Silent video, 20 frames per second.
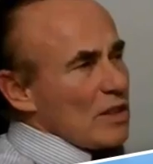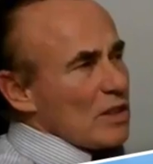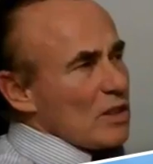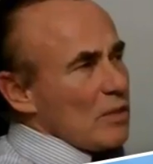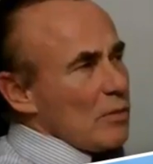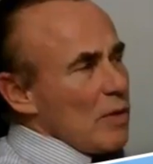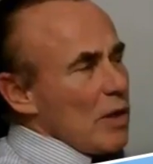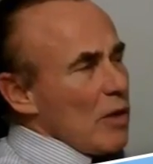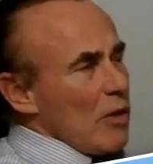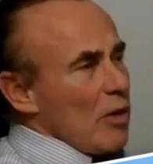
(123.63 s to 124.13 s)

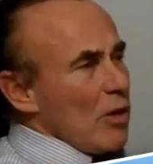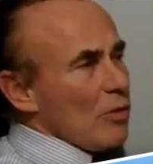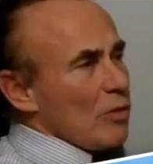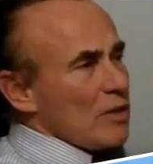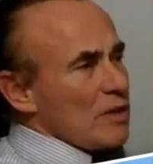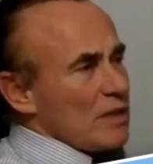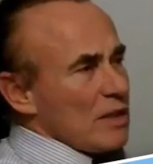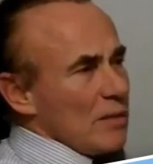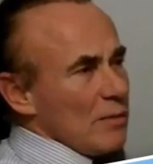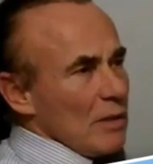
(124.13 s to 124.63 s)
system area
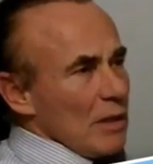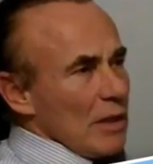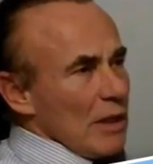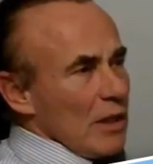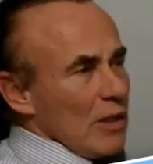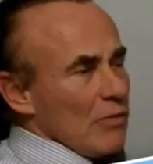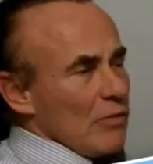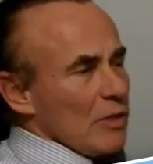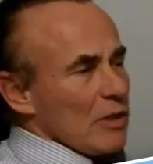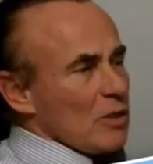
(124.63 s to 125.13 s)
with
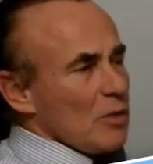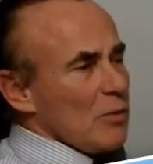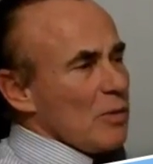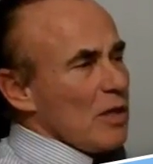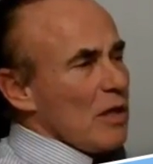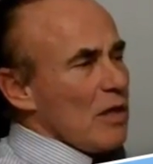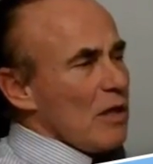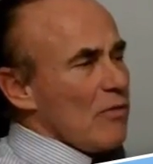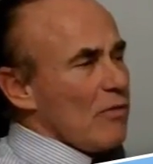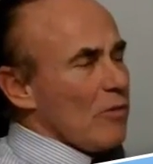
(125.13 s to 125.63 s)
stimulating drugs and
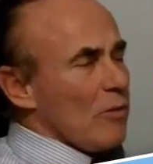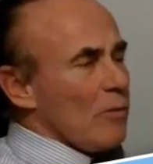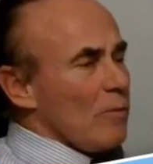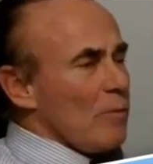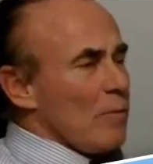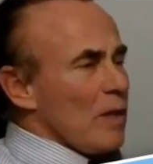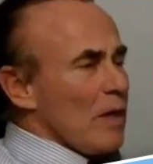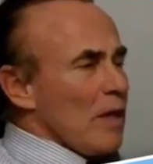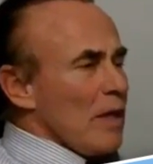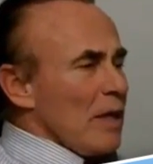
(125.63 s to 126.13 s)

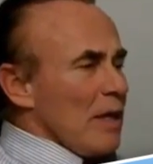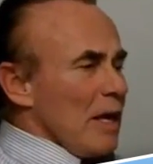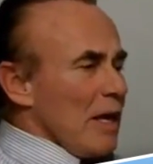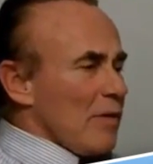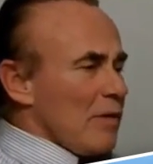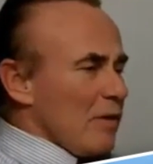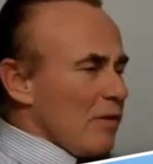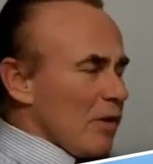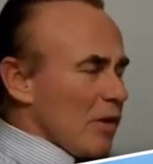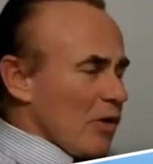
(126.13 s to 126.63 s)
behavior.
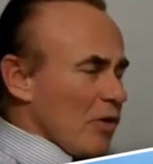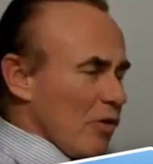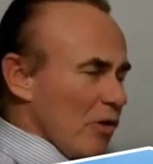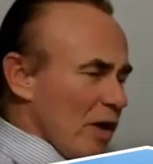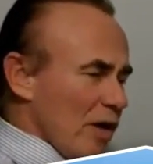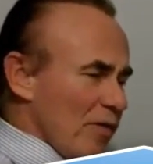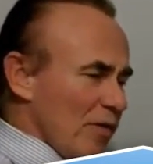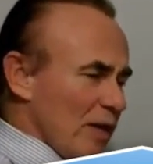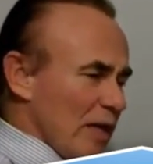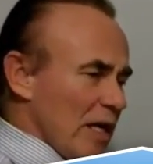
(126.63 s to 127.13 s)
And then the
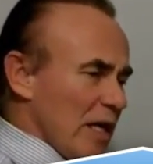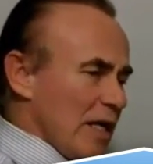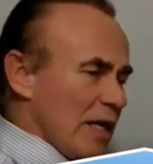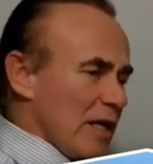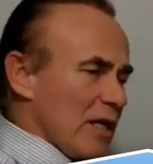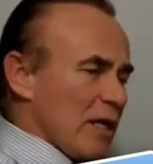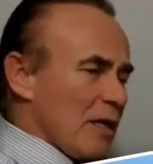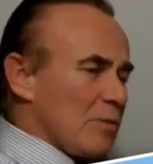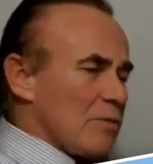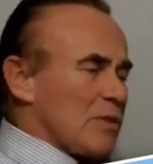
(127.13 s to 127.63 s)
craving
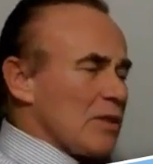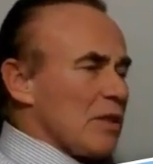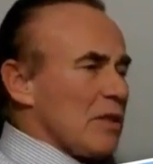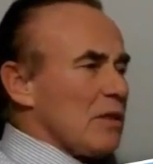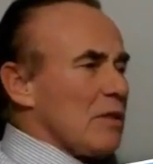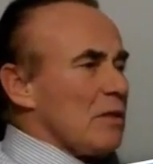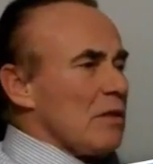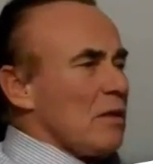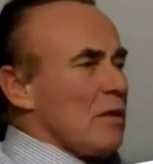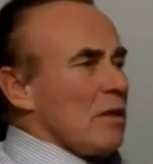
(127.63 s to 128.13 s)
aid comes
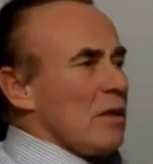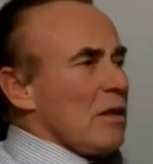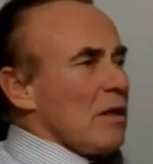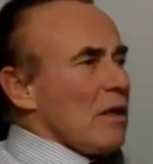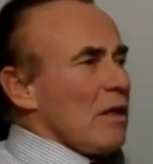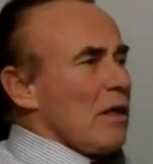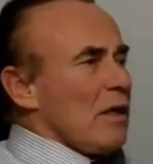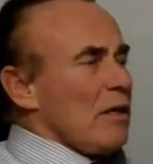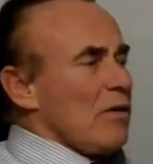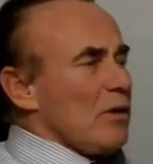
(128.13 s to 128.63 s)
in,
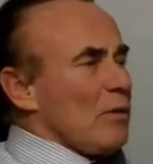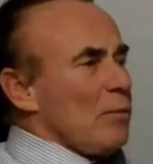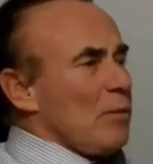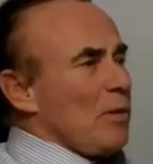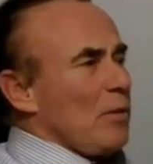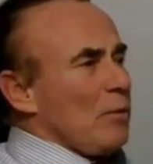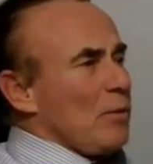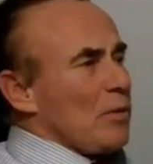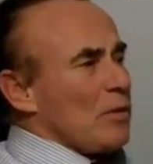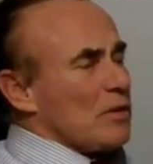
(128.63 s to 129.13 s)
and
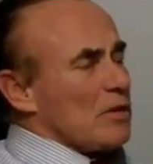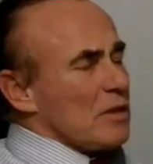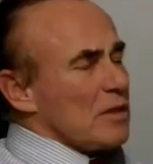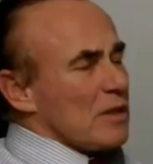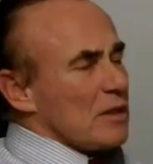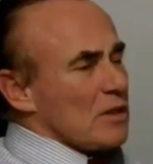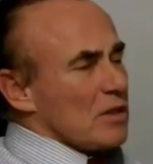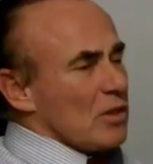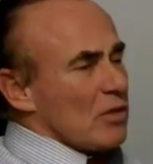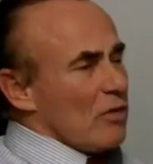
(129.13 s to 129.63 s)
the person
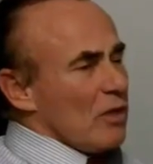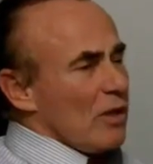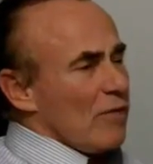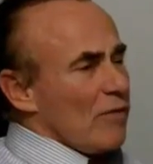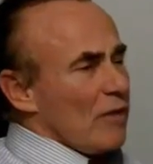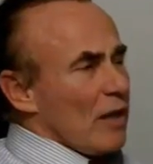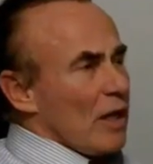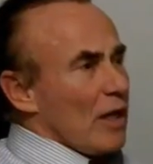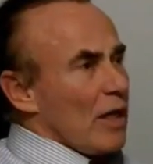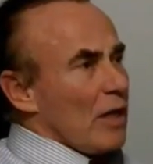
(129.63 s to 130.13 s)
takes the
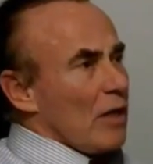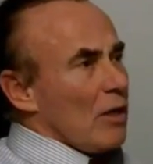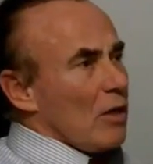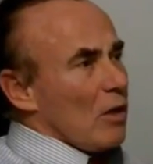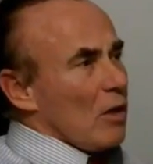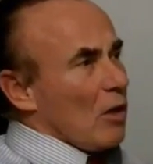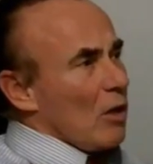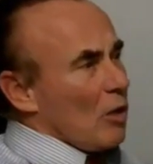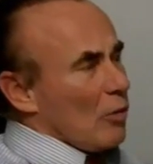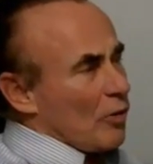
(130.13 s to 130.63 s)
craving aid
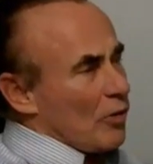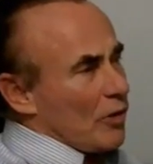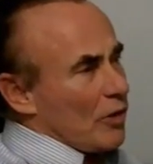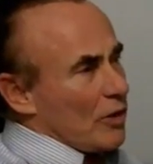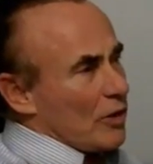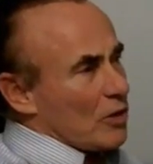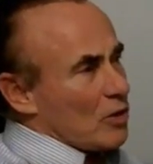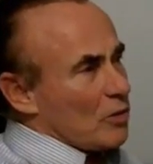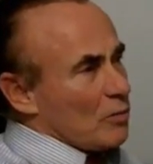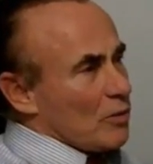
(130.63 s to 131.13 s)
along with
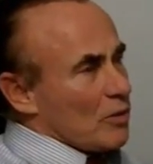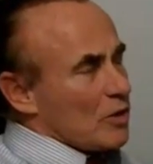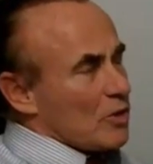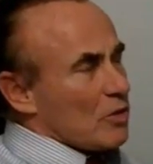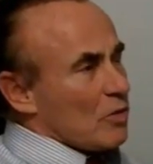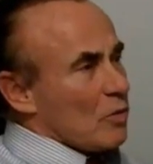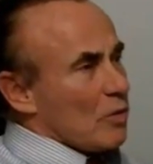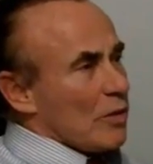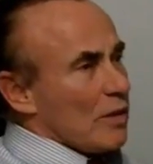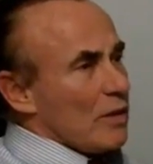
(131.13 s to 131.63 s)
Addiction
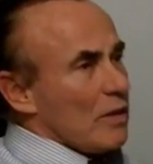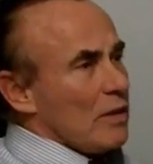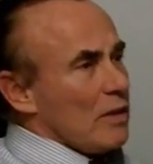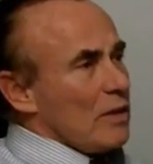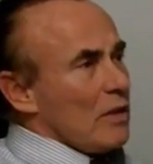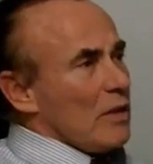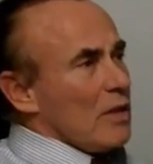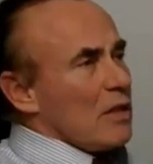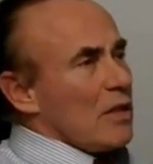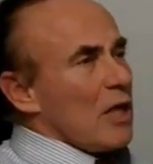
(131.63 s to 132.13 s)
Buster
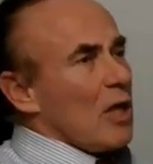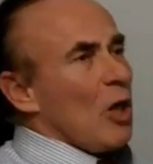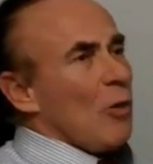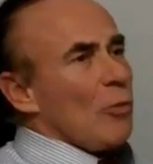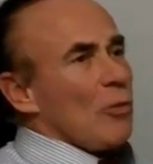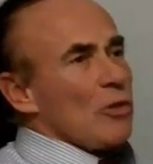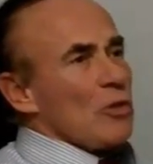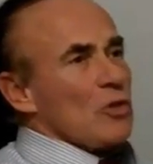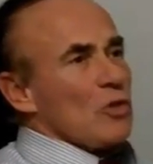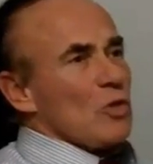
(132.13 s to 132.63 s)
1 to
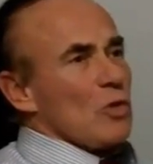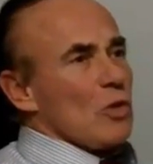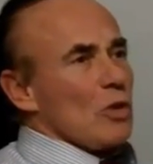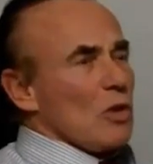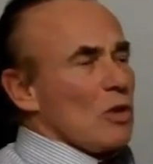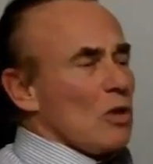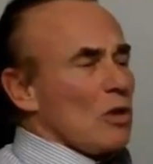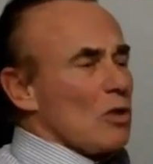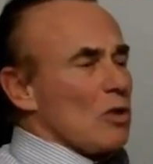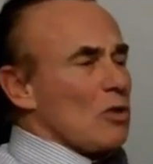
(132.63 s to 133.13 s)
help with the
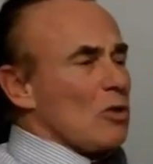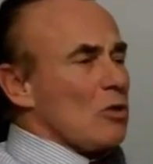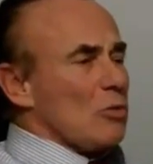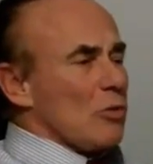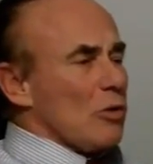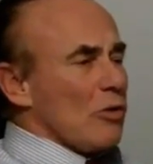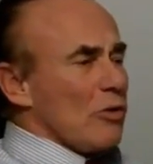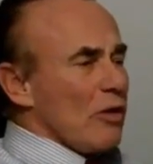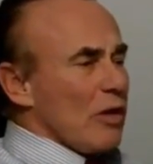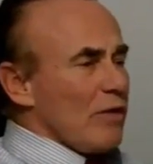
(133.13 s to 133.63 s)
short and
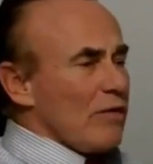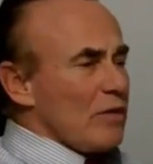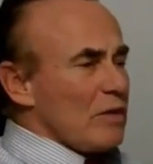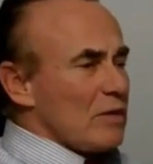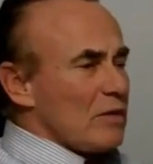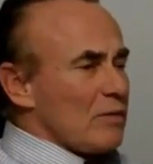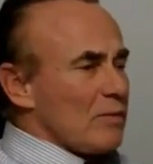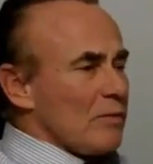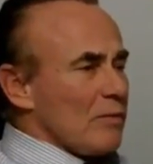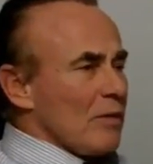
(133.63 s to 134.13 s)
long-term
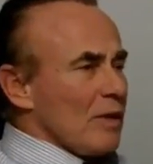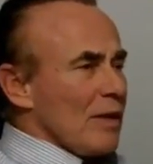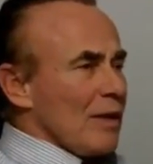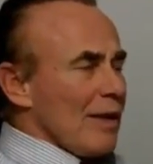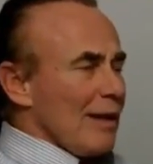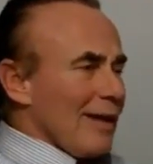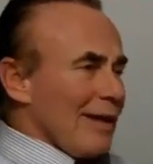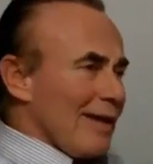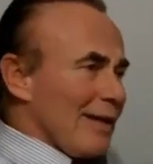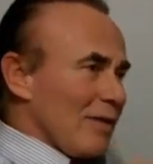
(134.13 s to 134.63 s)
cravings.
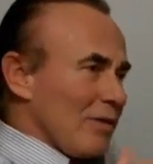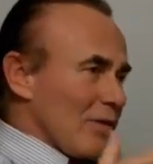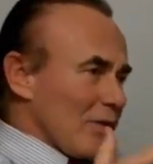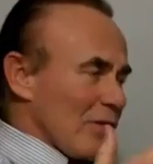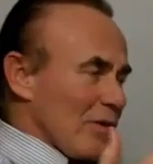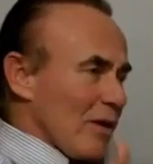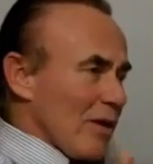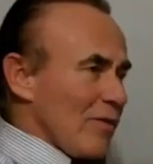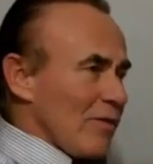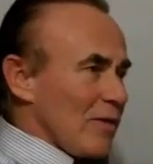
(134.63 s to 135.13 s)
And
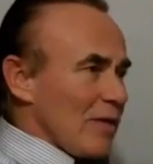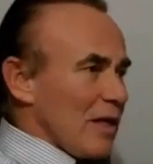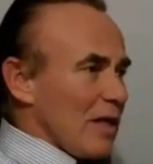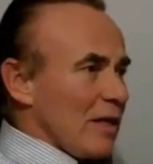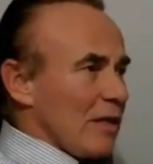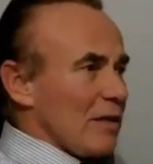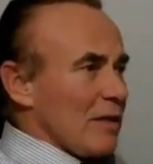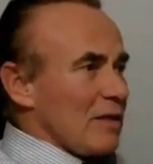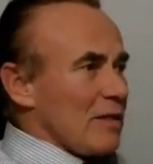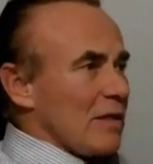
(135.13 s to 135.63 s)
the craving
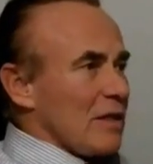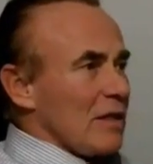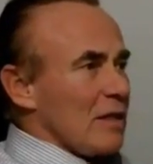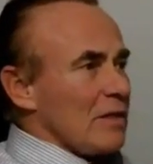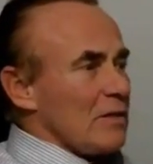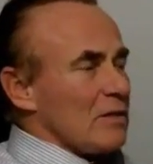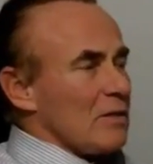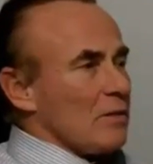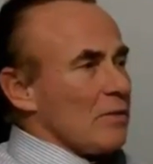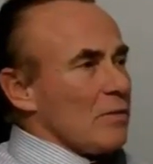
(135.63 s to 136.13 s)
aid
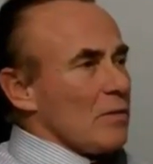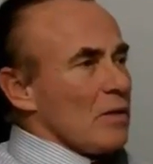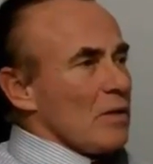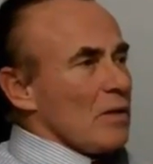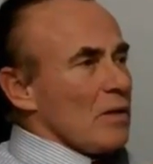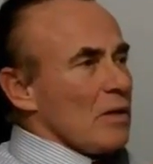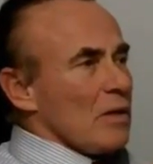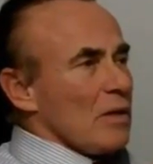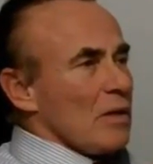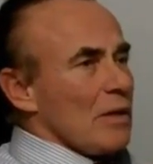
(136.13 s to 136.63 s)
contains
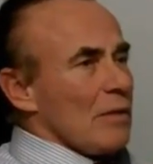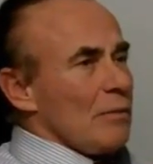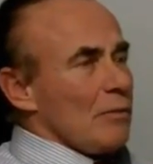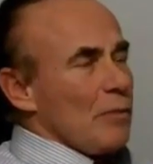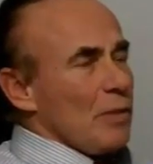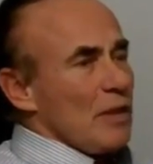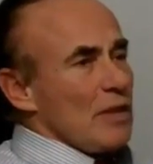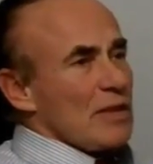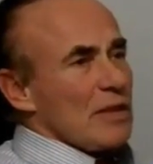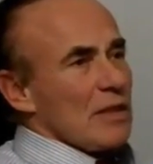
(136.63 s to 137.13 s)

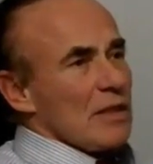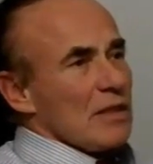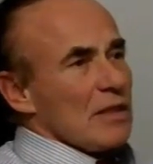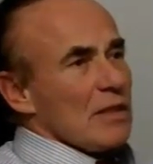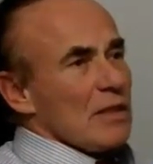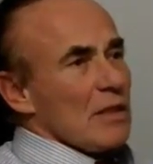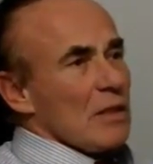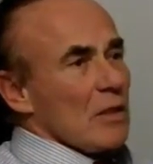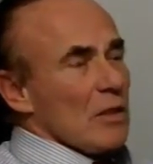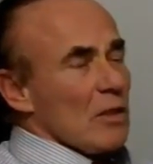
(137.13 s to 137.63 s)
B6 and